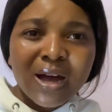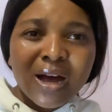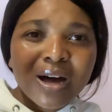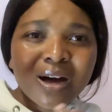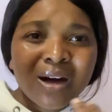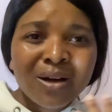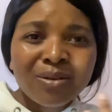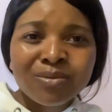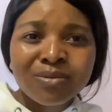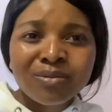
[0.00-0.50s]

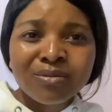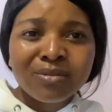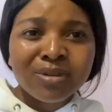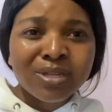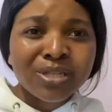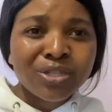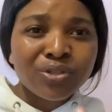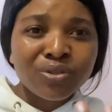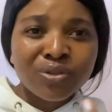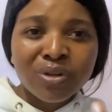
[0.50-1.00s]
I'll
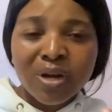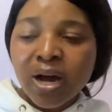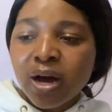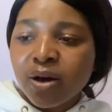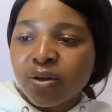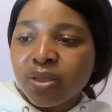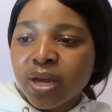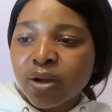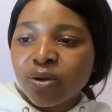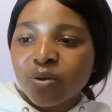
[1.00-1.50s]
let you know how
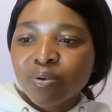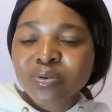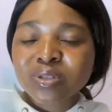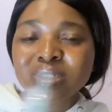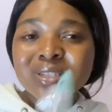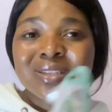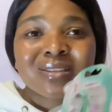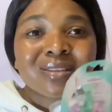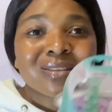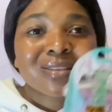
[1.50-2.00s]
that goes.
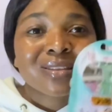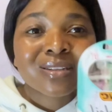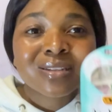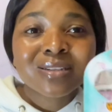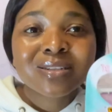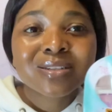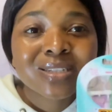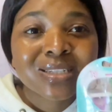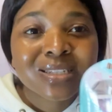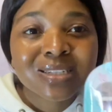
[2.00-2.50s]

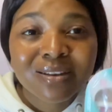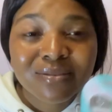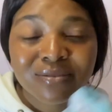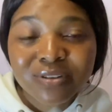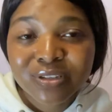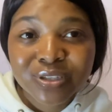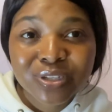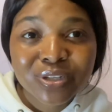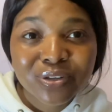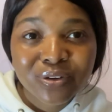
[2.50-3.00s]
This is
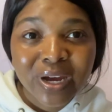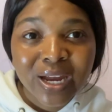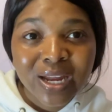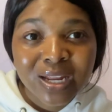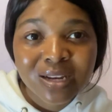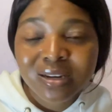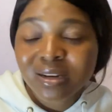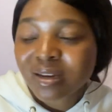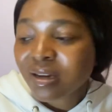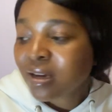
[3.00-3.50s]
70
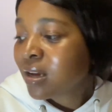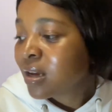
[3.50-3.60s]
rand.